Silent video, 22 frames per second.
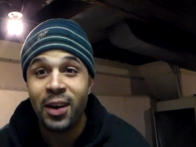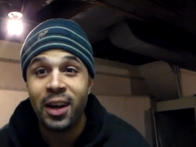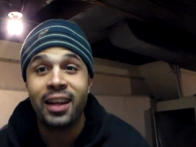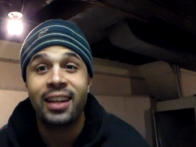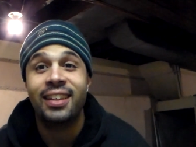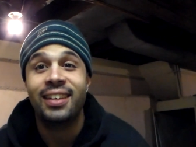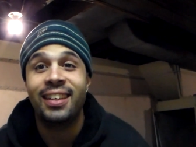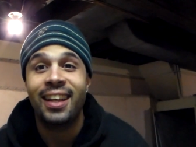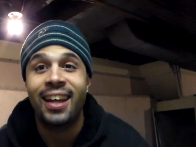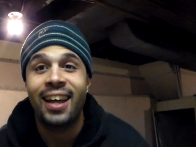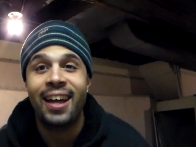
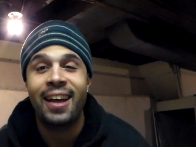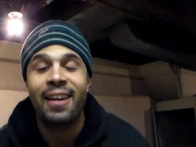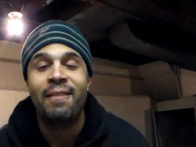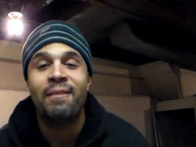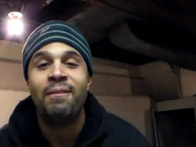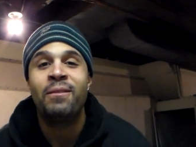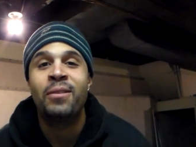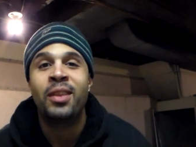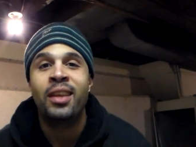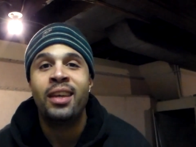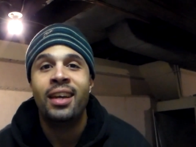fucking
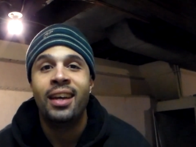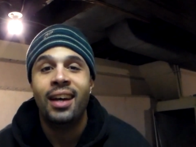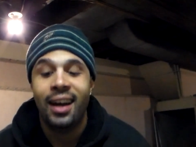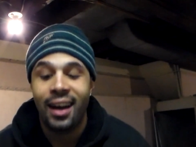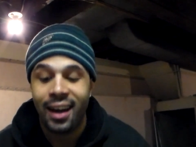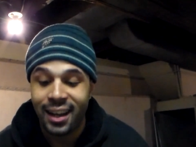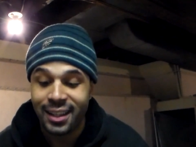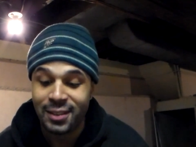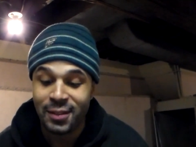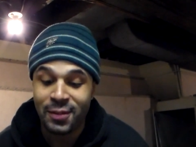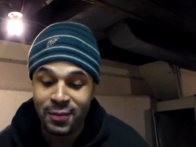net.
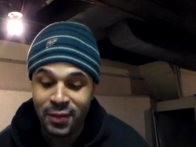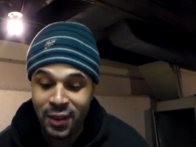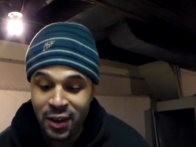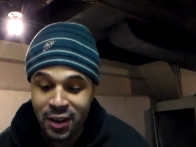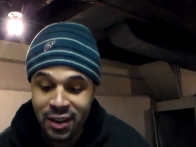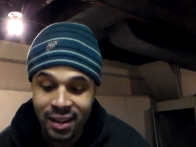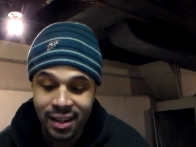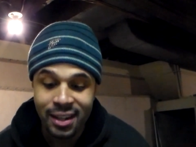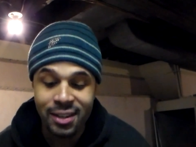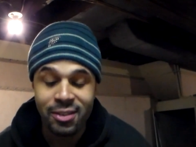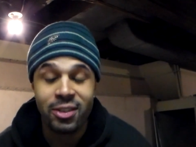All right, the
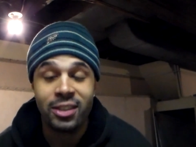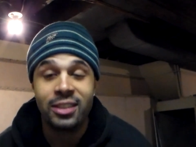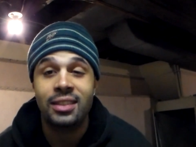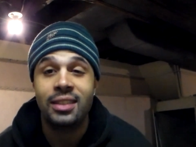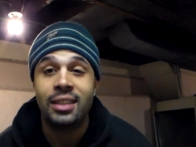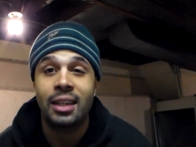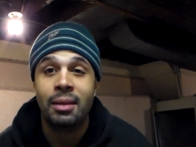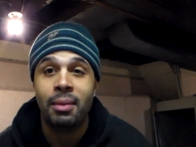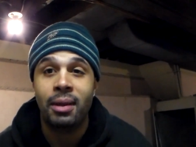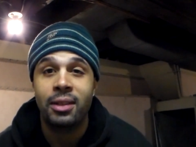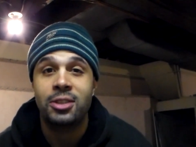very interesting
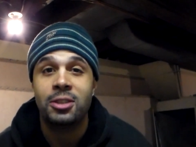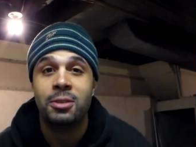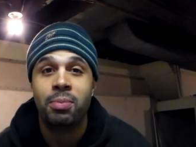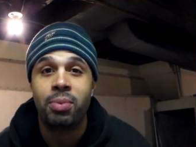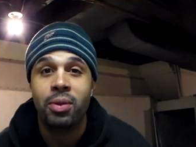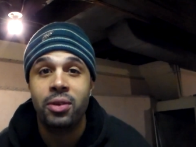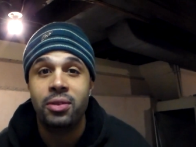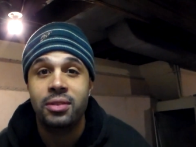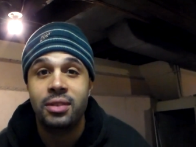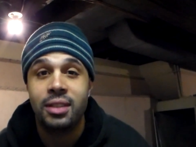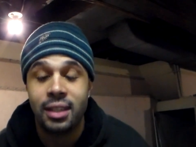thing about this
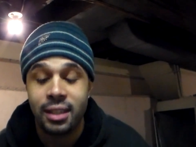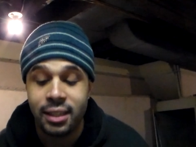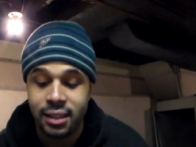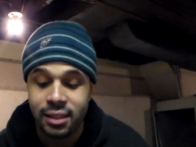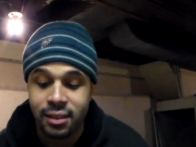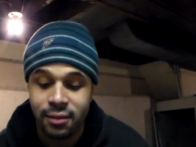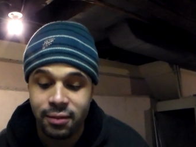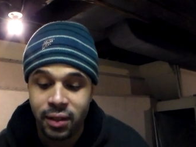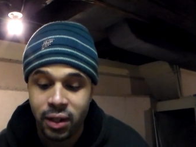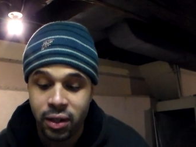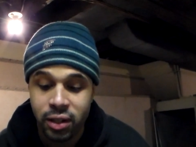protein,
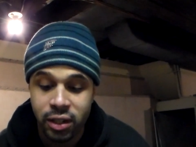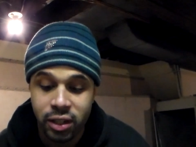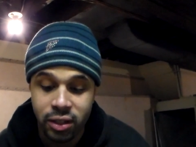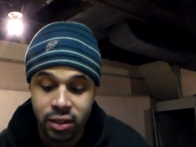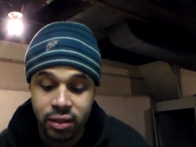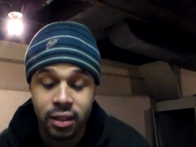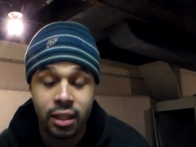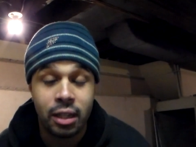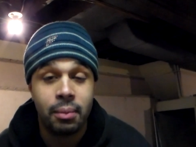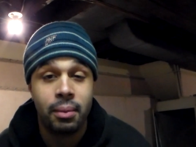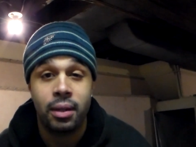and the very
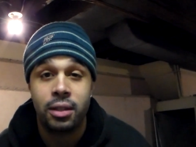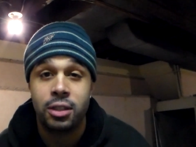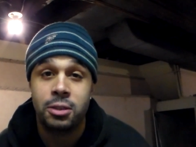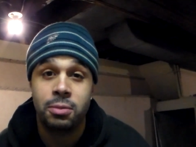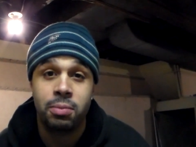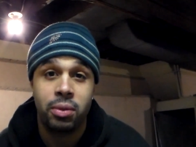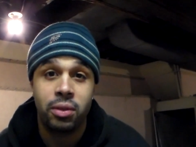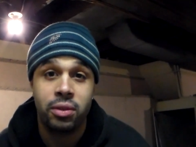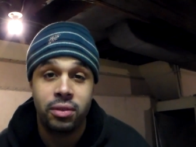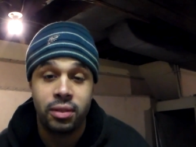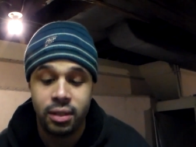good thing about this
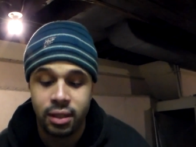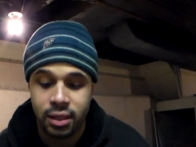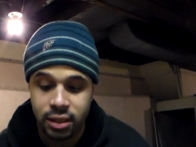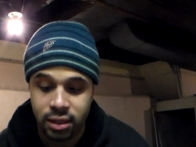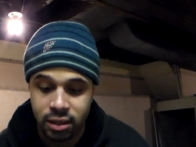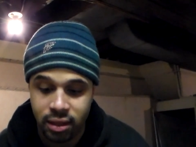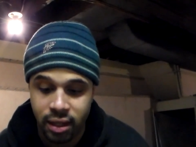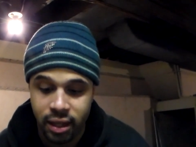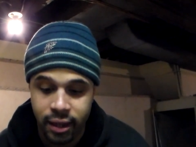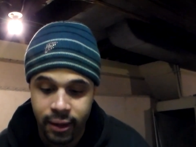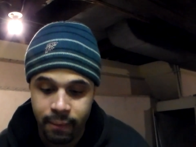protein
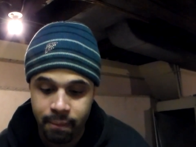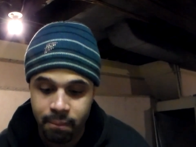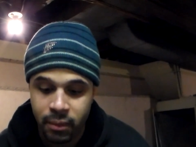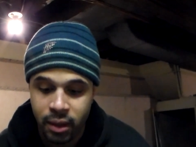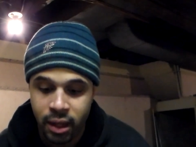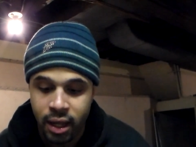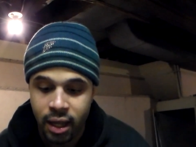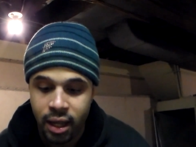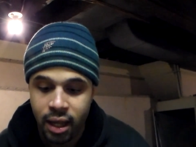is that